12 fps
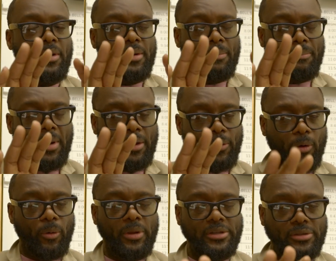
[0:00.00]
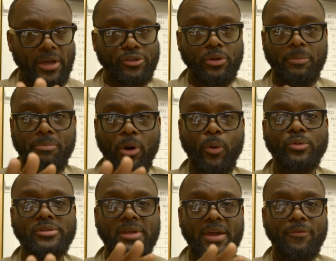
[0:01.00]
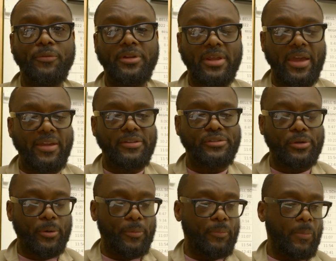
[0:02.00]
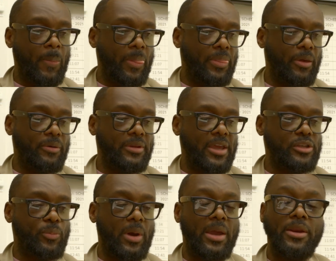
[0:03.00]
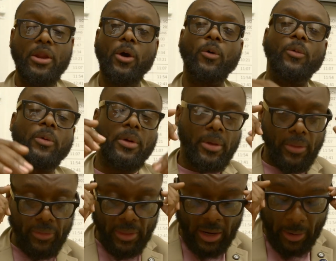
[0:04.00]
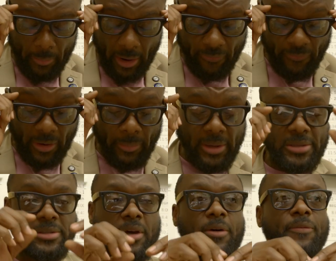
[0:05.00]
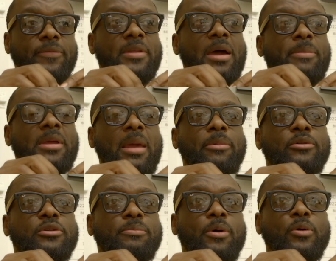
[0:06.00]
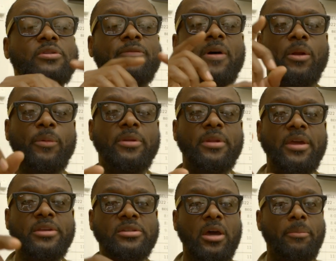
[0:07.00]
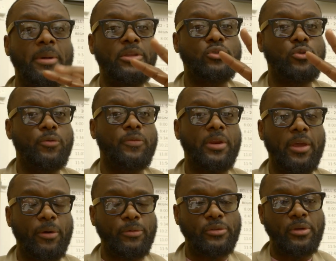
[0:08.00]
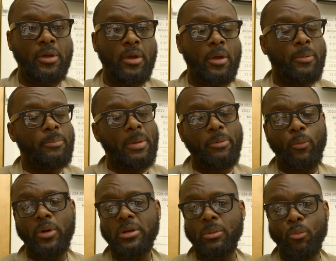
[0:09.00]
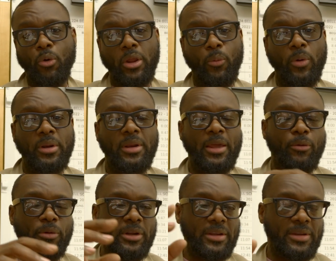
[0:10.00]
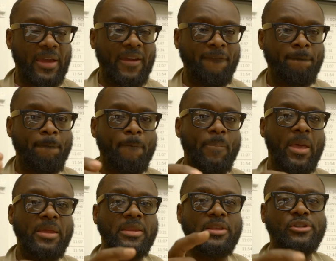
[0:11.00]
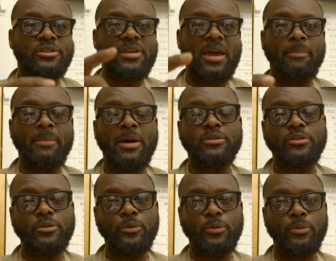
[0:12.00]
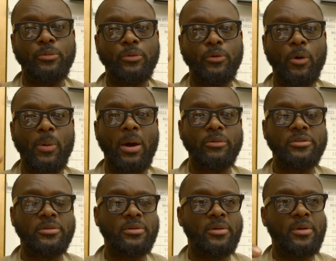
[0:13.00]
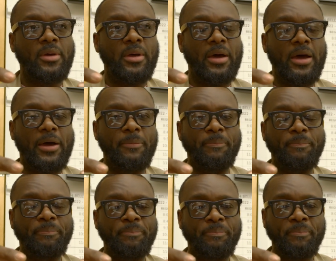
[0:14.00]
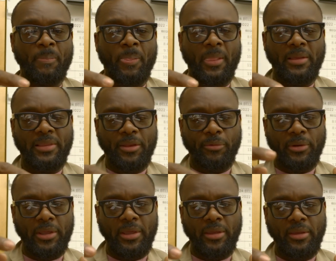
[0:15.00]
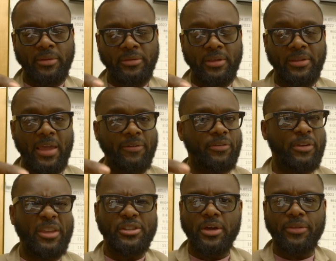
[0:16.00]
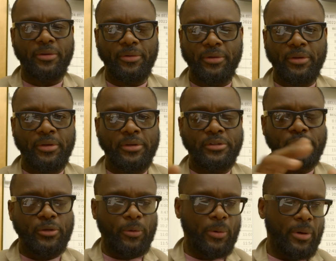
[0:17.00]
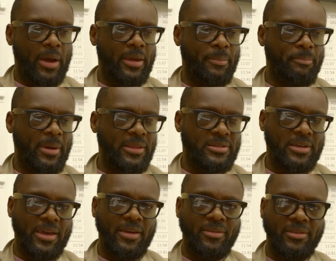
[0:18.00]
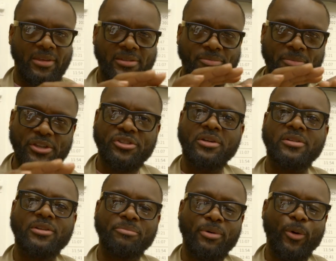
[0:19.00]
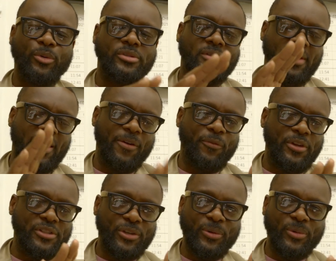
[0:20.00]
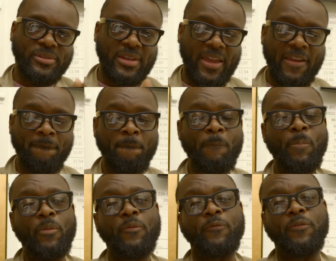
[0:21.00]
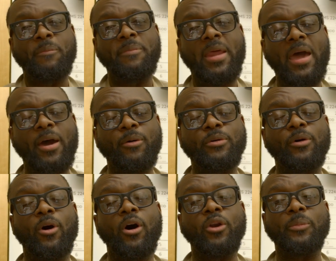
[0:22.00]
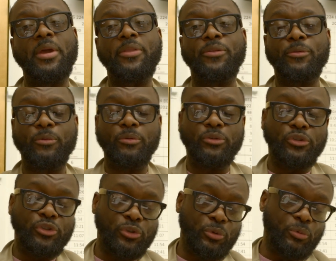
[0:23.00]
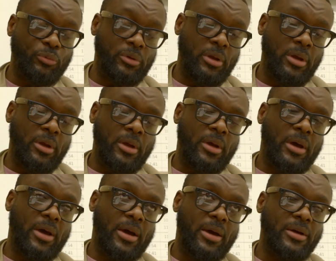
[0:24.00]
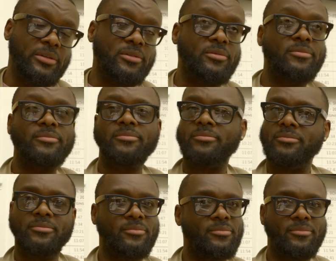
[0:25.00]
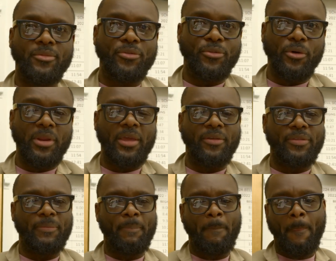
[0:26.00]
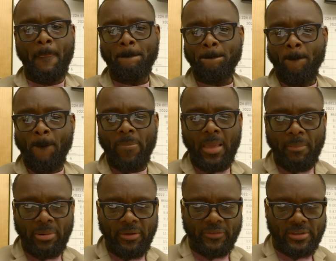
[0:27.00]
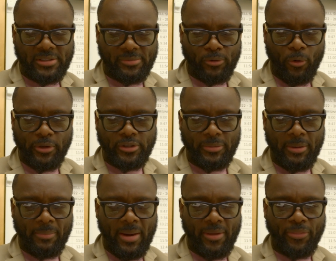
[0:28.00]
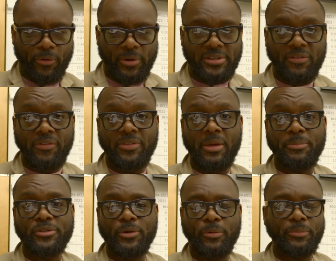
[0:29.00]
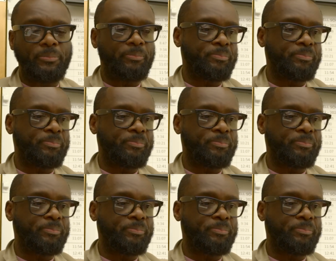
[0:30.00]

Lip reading: My goal is to actually post every day. So there are days where I know that I might find myself not being able to post the following day. So I'll make two videos, maybe one in the morning, one later on in the day, and then just time them out to go out and literally the day after each other. So I can maintain this mission to post every single day from now all the way through June 30th. I believe this is going to be my 37th episode.